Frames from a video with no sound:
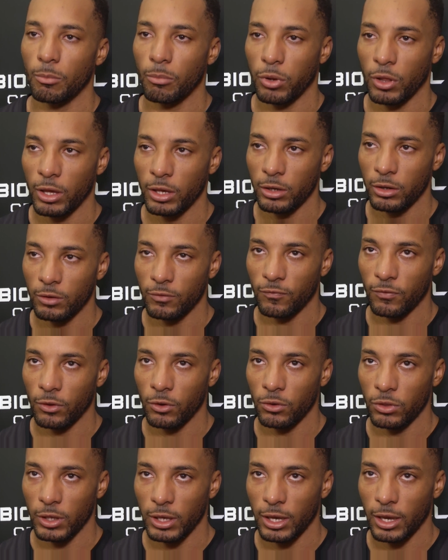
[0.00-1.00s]
playing in the
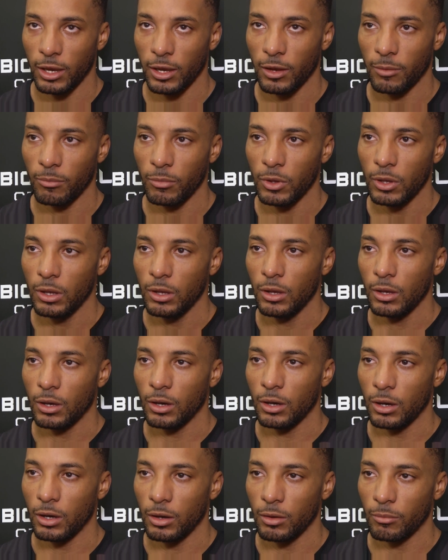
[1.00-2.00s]
flow of the game,
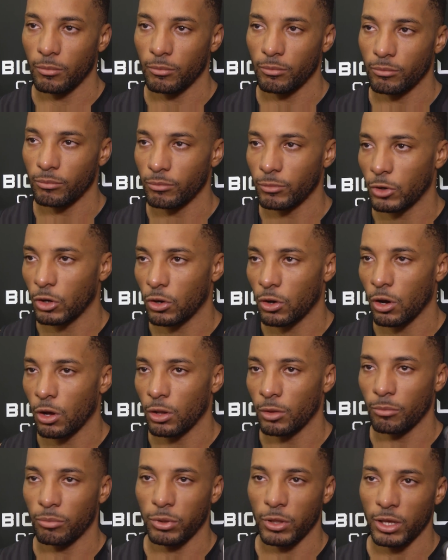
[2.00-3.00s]

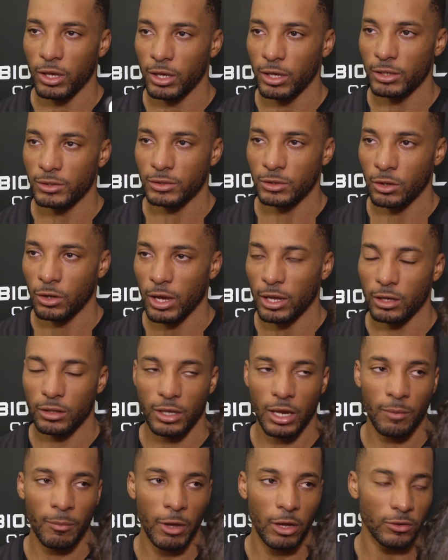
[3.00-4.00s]
calling plays, you know, out of
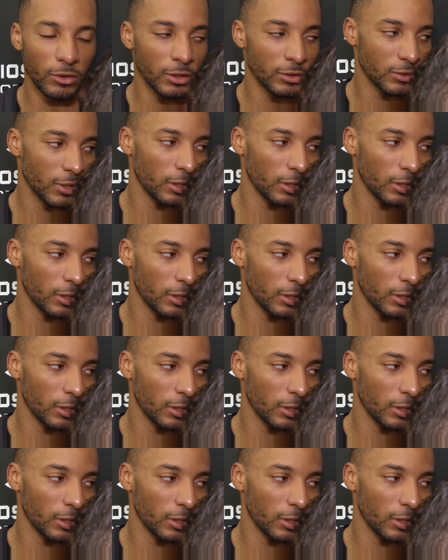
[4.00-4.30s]
timeout, things